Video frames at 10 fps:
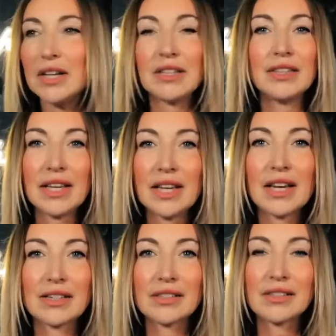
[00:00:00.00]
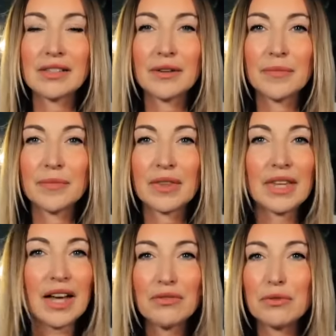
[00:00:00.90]
The thing is,
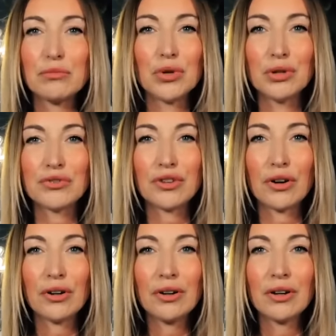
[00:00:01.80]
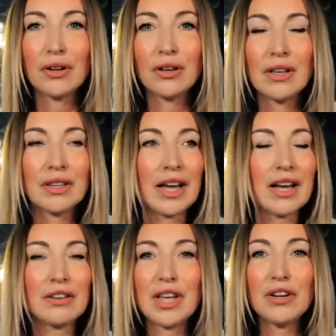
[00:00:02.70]
they haven't moved on. They
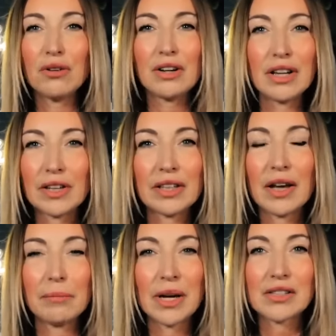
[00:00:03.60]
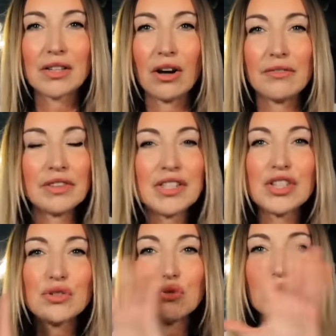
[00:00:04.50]
ha- they're not living their best life. This
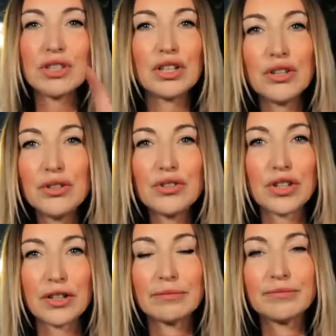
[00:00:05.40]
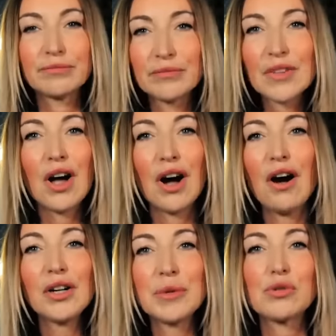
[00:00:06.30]
is all an illusion.
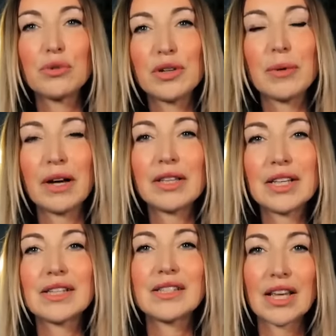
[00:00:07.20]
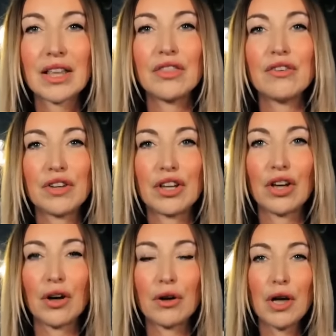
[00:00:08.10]
I'm going to be talking about this in the
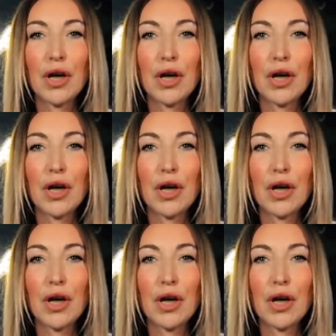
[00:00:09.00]
video.